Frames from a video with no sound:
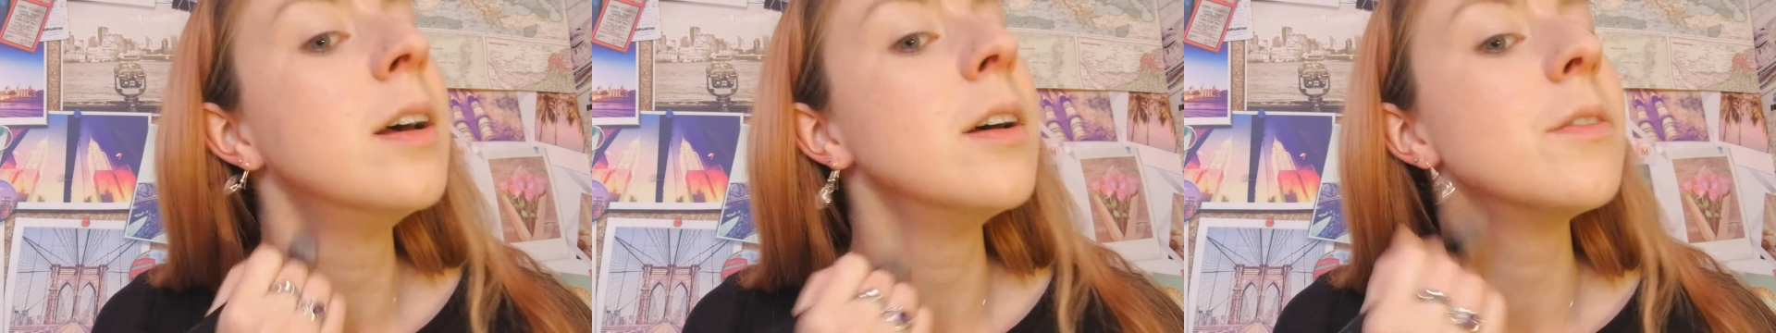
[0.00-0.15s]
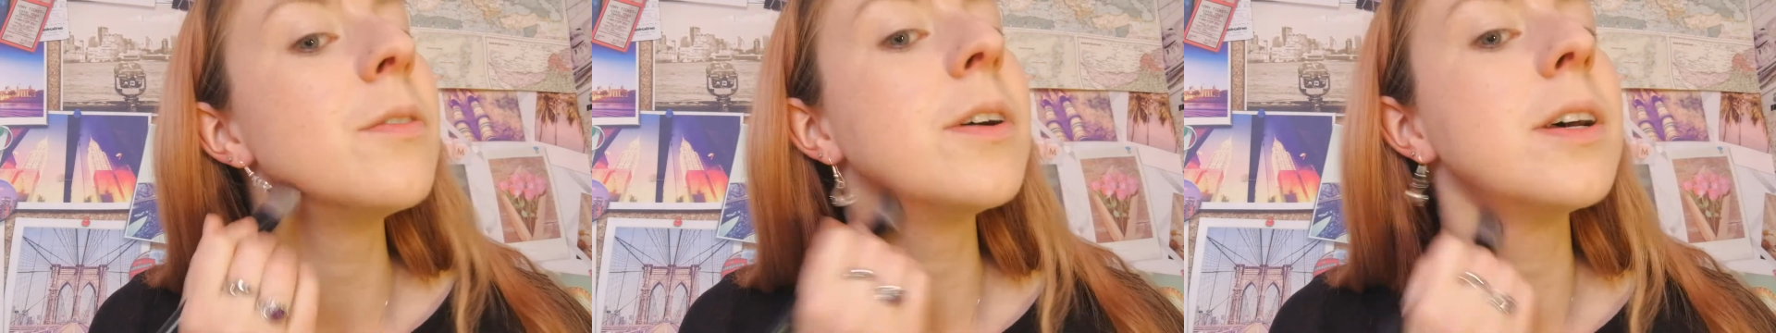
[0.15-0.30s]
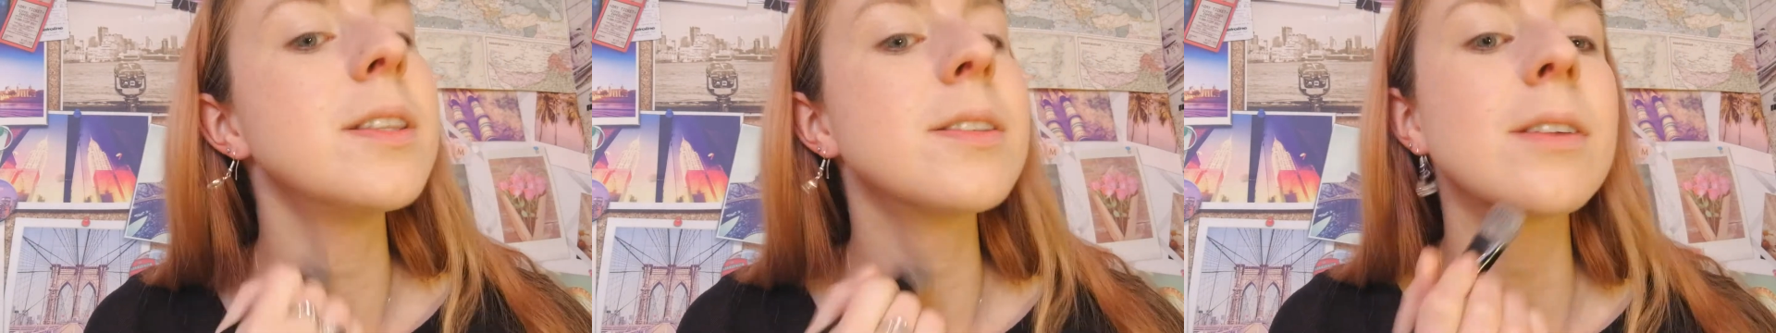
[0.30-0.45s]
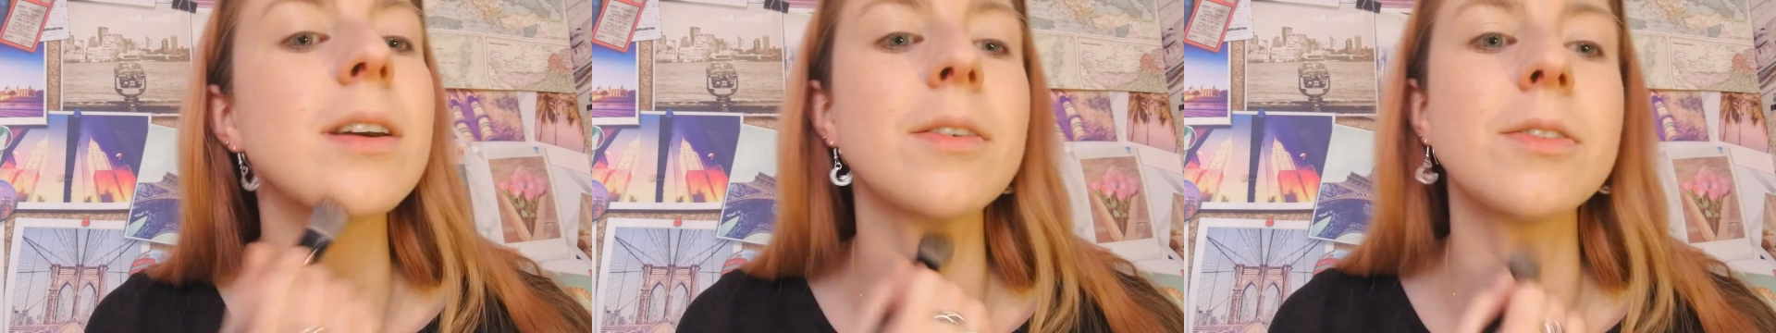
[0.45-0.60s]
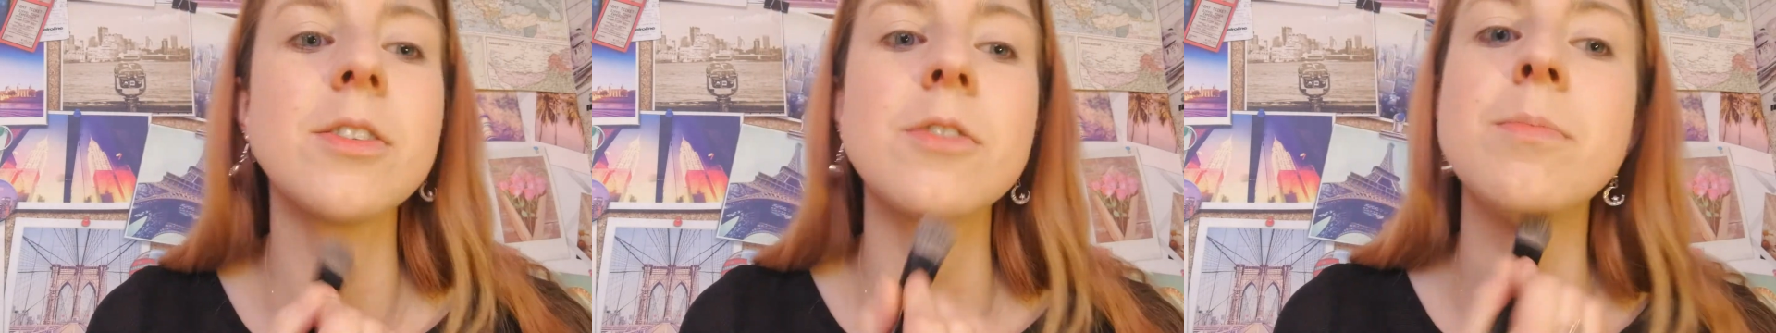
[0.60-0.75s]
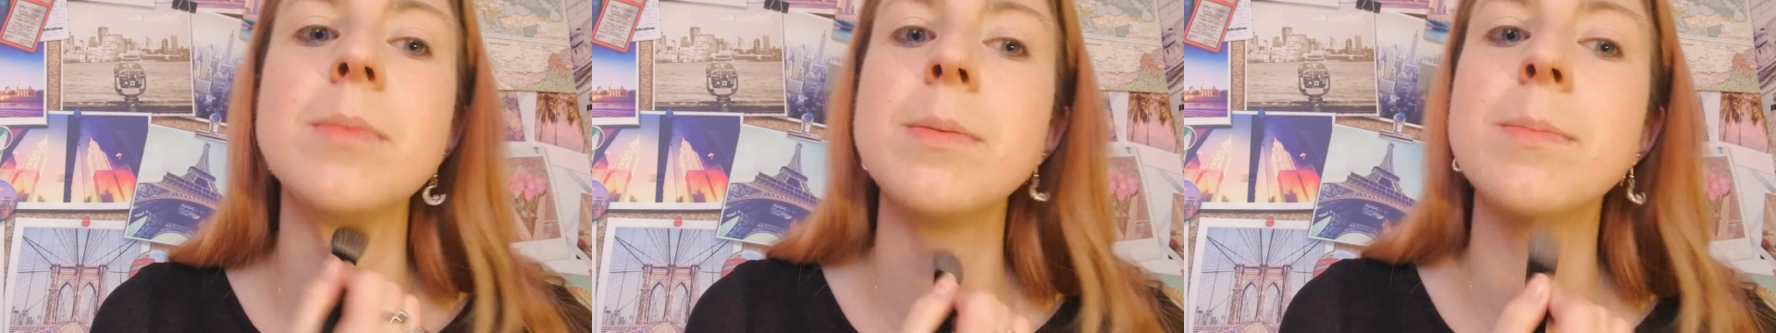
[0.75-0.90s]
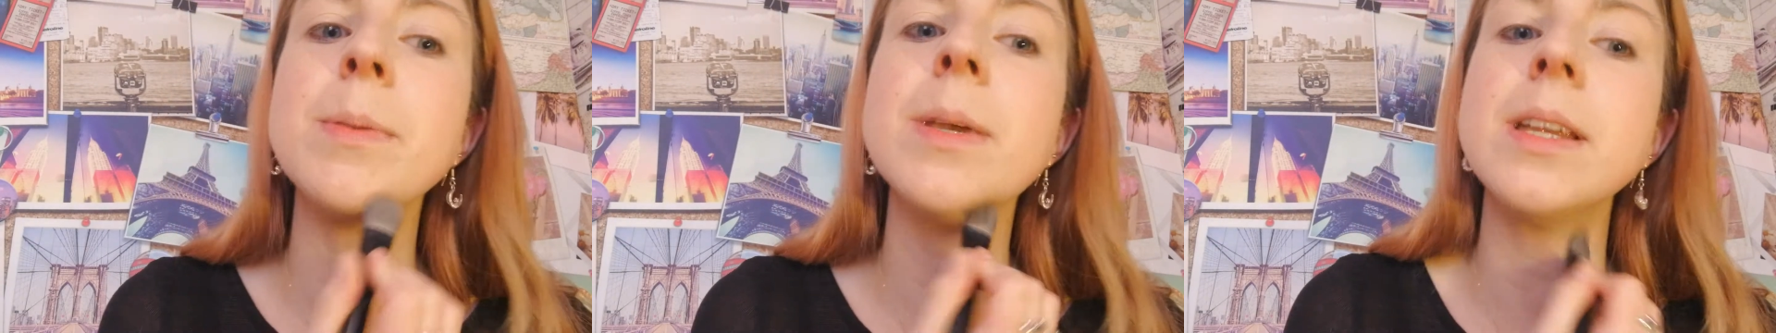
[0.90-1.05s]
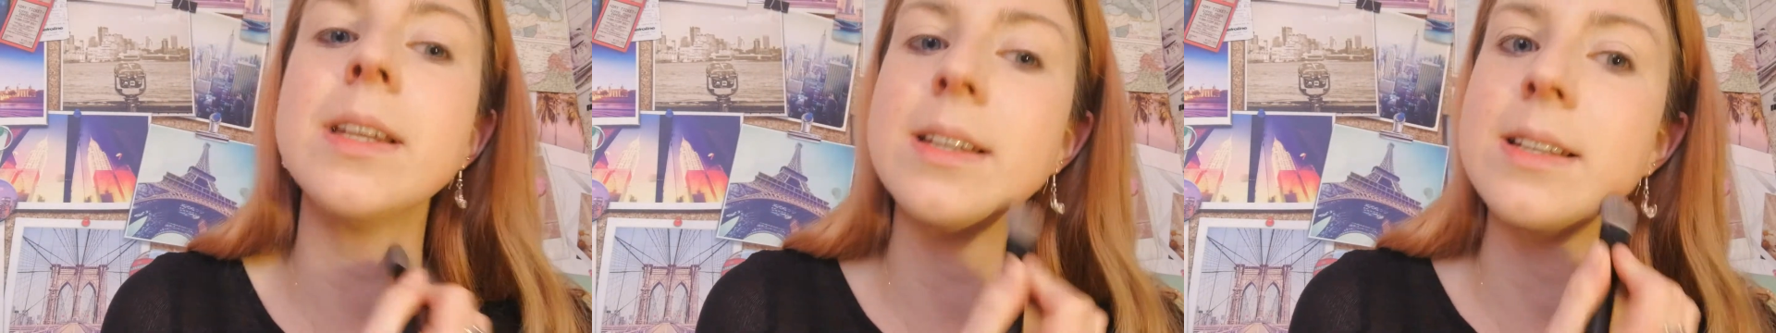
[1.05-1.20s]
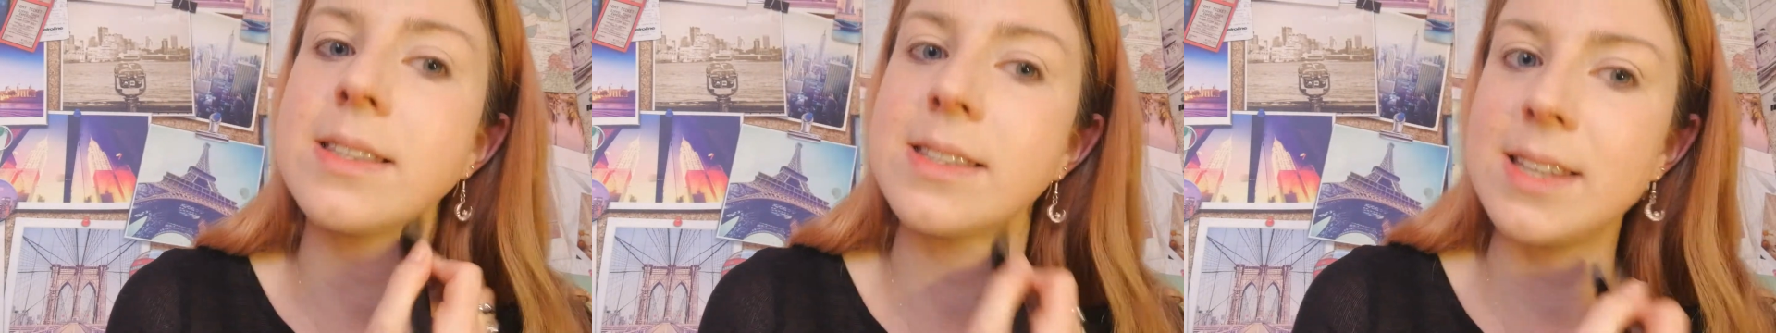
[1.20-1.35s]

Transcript: Photographs of me being